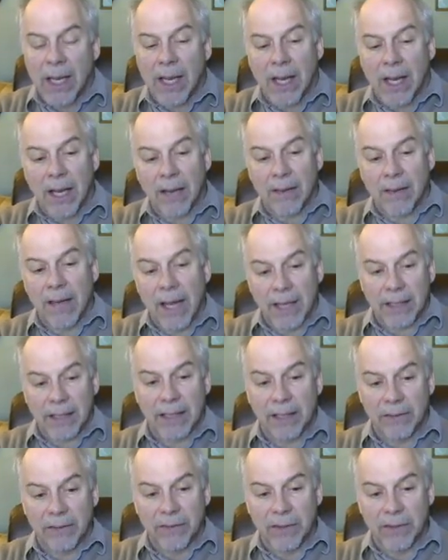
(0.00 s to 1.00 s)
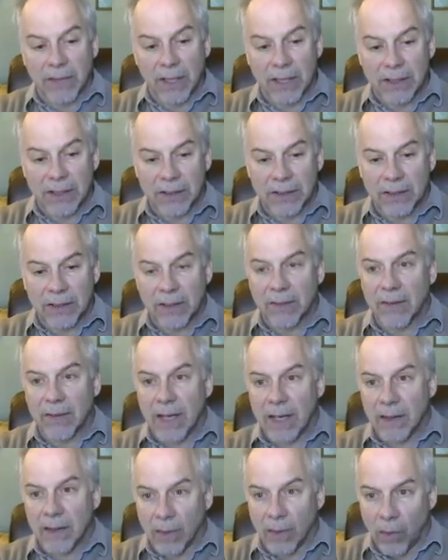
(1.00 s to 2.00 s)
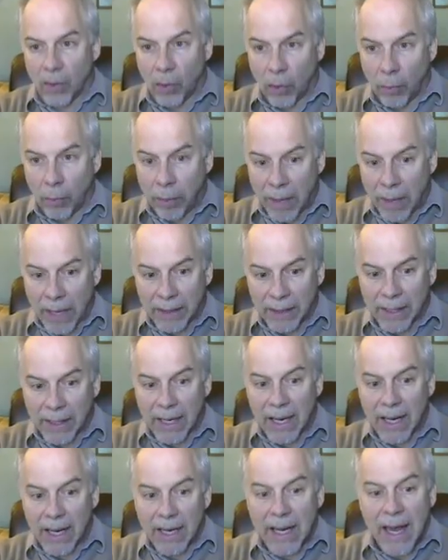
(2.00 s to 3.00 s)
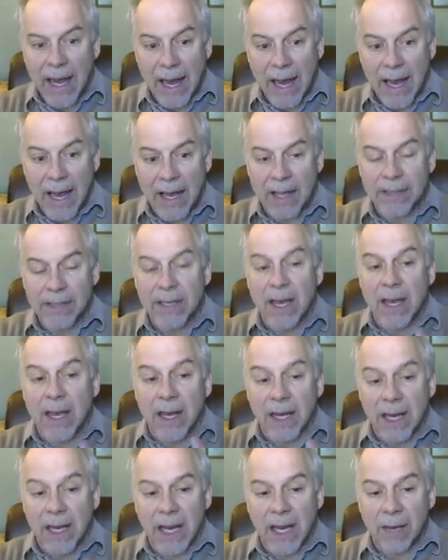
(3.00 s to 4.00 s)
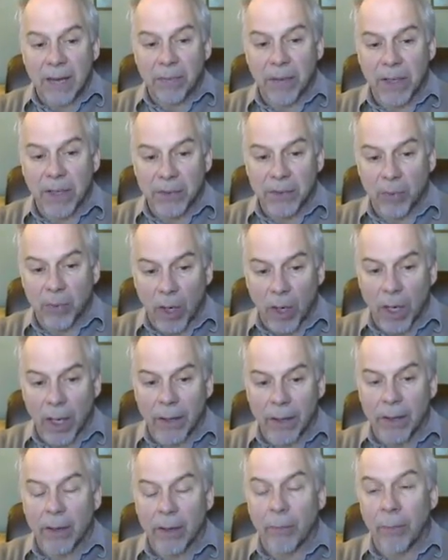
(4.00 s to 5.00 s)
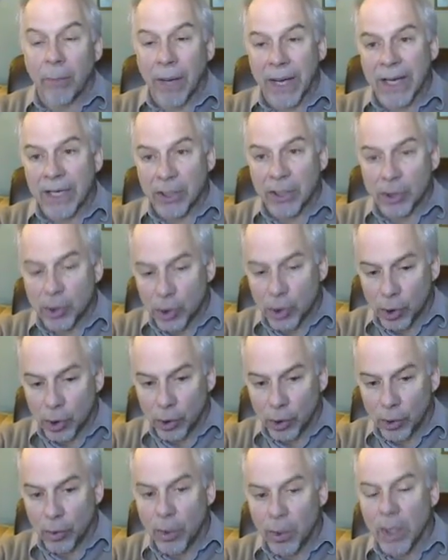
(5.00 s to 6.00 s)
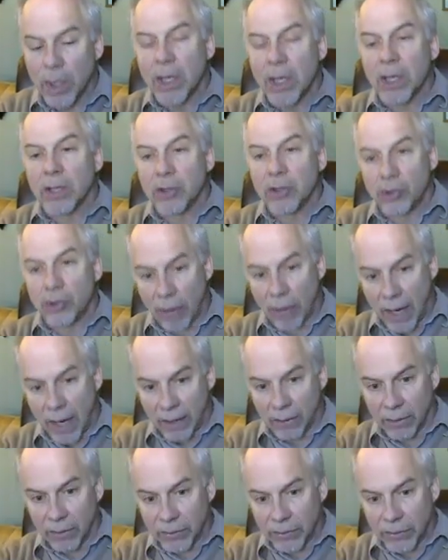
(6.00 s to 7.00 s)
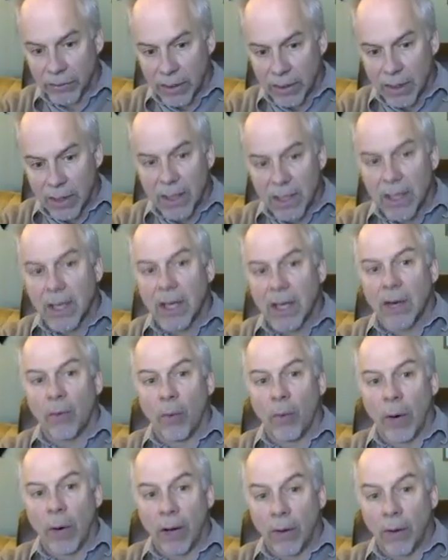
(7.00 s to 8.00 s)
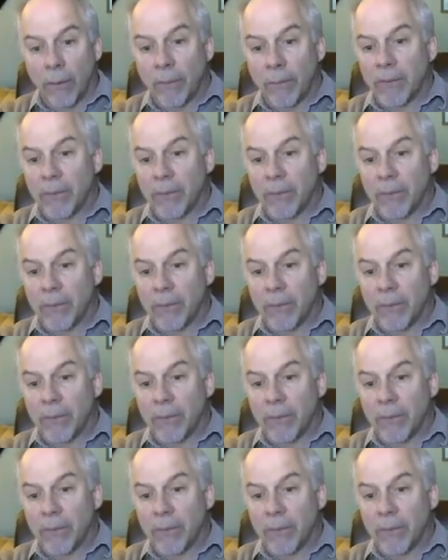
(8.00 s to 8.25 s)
and that gives us that the whole polygon has k plus 1 minus 2 triangles. Well,